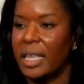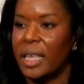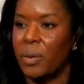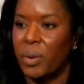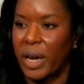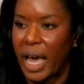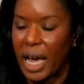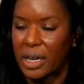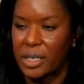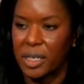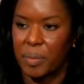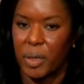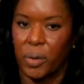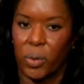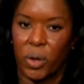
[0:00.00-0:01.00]
they want to
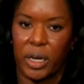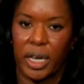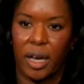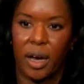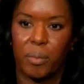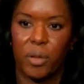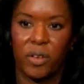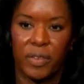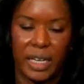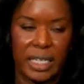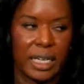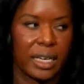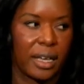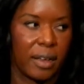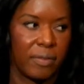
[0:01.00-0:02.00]
actually be working on
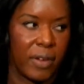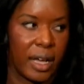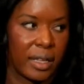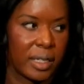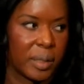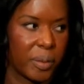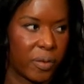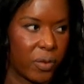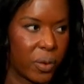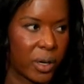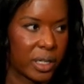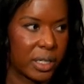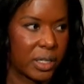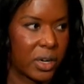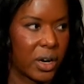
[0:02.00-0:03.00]
preventing gun violence
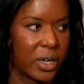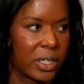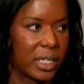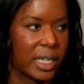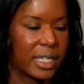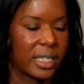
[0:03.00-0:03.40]
before it starts.